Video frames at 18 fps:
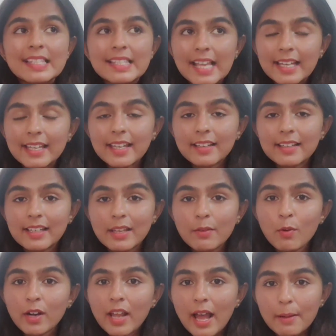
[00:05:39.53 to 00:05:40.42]

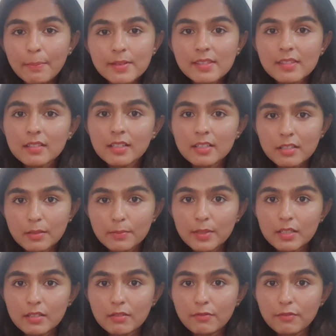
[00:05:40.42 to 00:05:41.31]
Secondly, what happens in
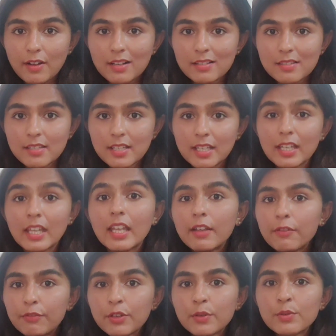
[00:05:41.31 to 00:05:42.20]
intermittent fasting,
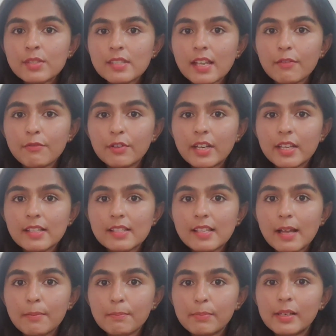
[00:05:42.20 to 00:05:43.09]
if you say for
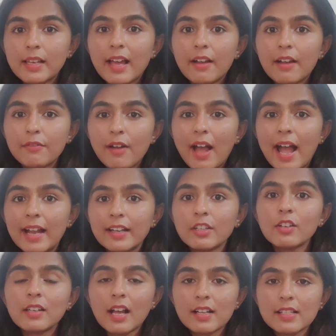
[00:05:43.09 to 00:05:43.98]
example have
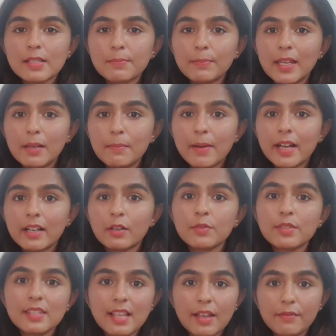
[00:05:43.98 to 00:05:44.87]
had your last meal by
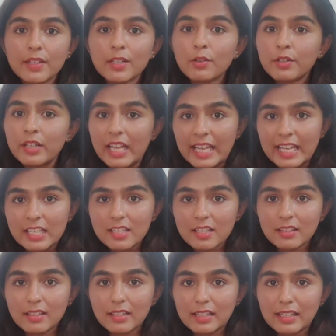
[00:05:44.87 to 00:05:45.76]
around 7 or
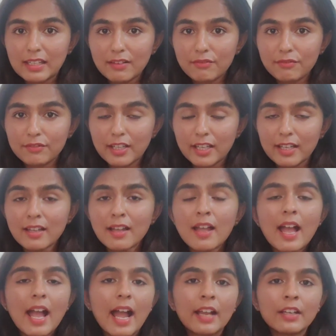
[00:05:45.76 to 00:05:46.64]
8 in the evening
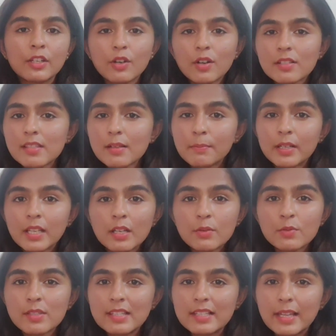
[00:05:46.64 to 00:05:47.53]
and you're
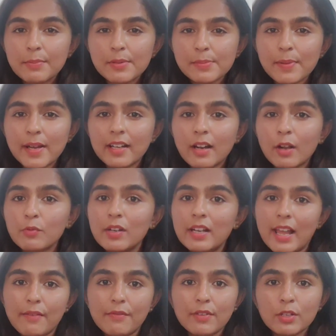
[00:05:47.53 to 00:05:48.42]
somebody who sleeps by
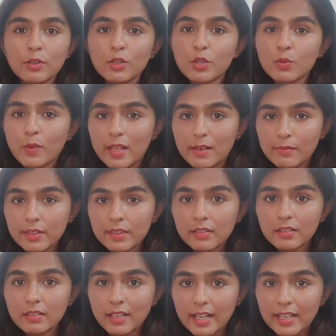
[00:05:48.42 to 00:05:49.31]
around 11 or 12
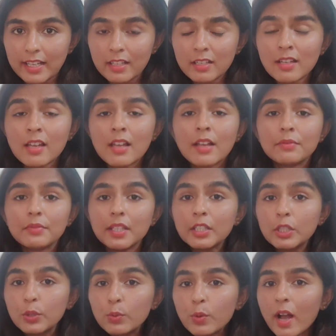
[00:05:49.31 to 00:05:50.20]
in the night,
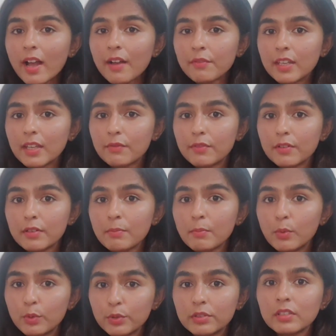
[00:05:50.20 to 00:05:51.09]
then you have
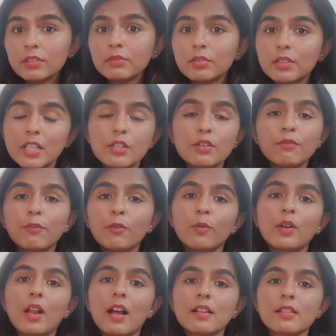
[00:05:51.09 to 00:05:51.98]
given more than 3 to
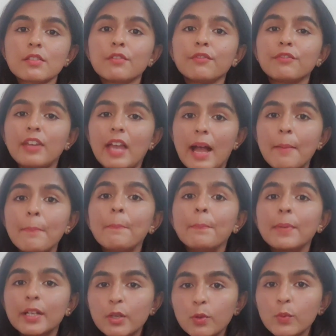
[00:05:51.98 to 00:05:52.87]
4 hours of
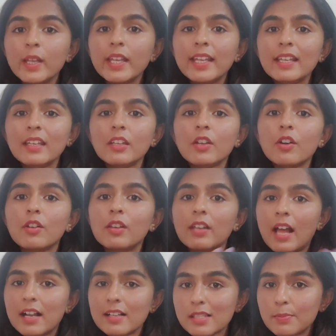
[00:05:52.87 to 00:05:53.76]
gap between your
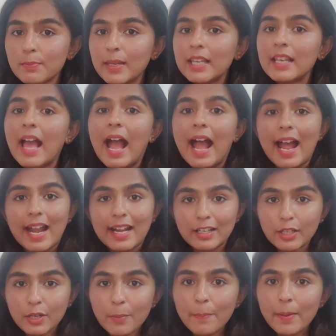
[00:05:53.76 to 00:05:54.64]
last meal
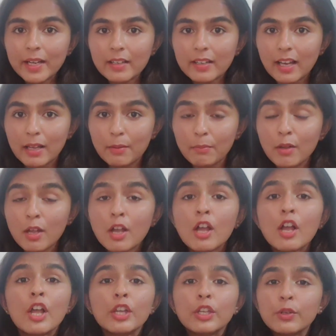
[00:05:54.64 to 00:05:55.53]
and your bedtime.
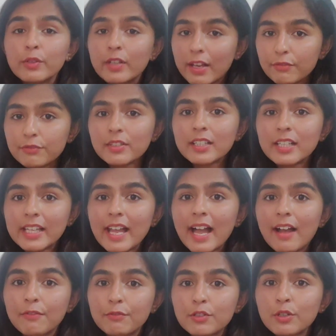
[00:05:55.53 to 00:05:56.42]
You definitely
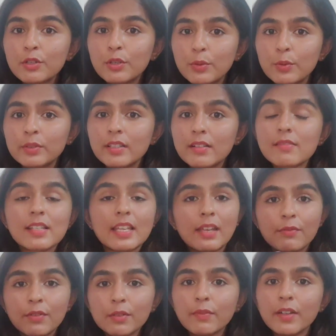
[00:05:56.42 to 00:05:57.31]
have to do this
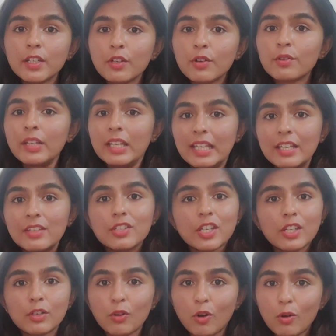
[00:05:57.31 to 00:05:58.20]
even when you're
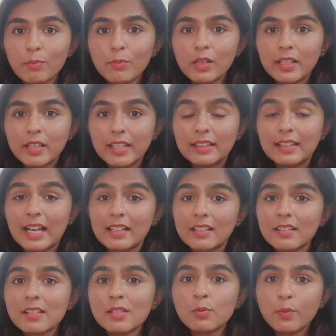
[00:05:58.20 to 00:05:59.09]
eating normally.
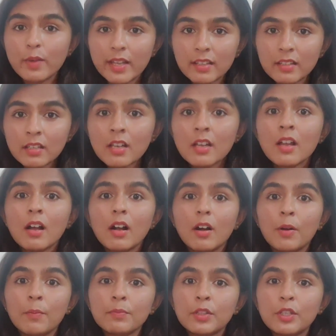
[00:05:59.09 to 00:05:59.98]
That is when
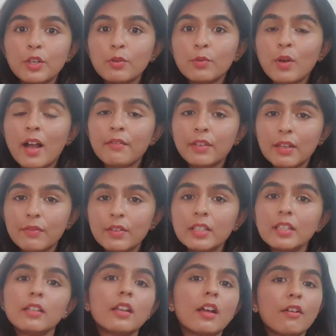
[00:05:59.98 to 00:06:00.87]
you have
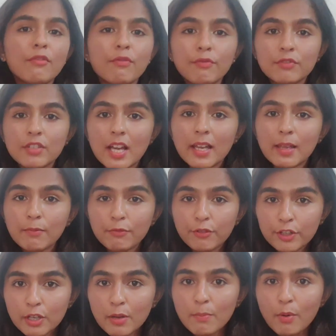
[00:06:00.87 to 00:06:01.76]
given enough time
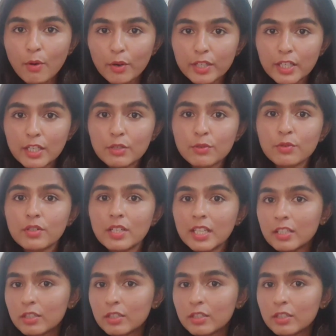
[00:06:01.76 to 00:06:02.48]
for your body to